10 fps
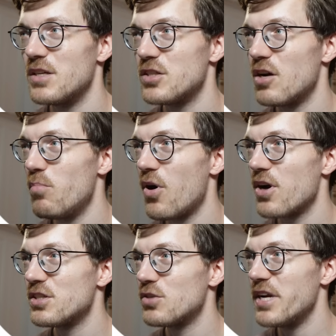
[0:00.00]
Some
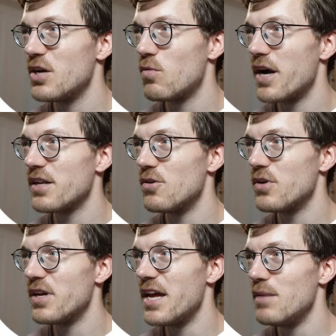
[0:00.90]
parts agree quite
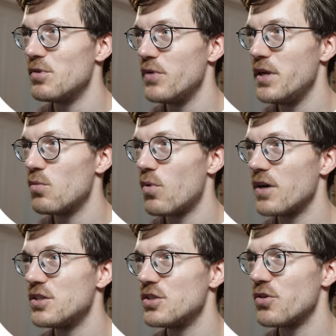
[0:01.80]
okay between the
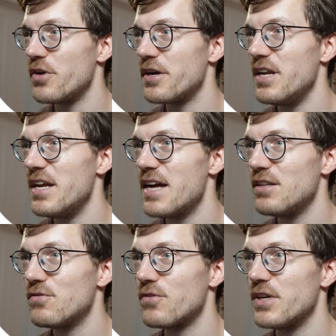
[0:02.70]
watches. So here in the
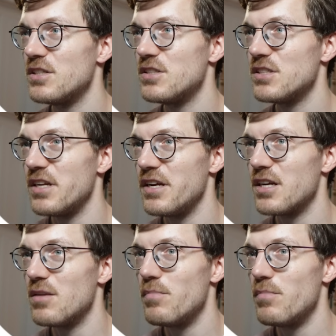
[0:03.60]
end, for instance, and here in the